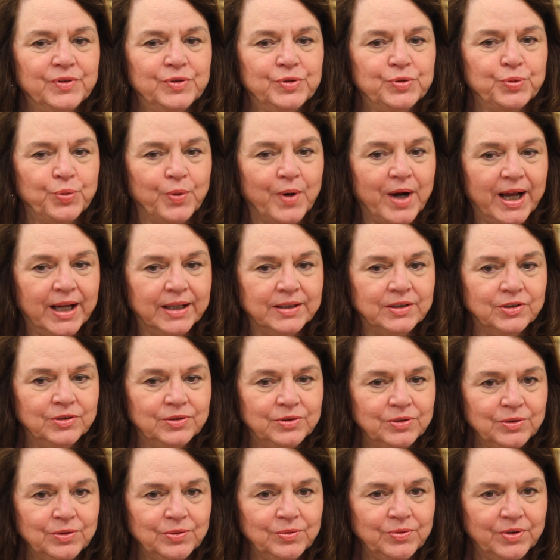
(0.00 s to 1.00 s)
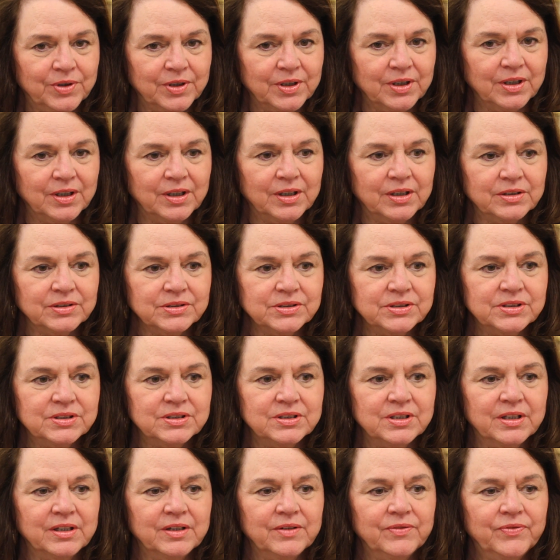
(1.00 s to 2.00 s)
try to do things
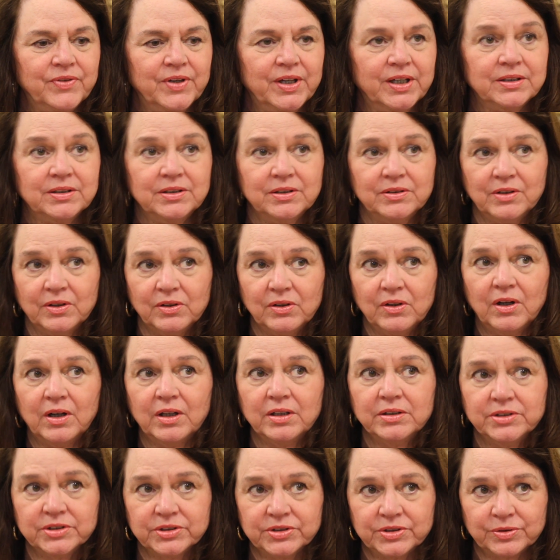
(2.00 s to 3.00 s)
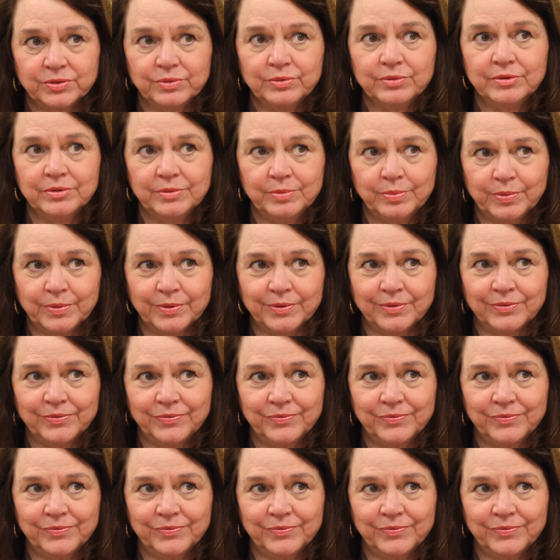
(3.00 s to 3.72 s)
that affected the largest group of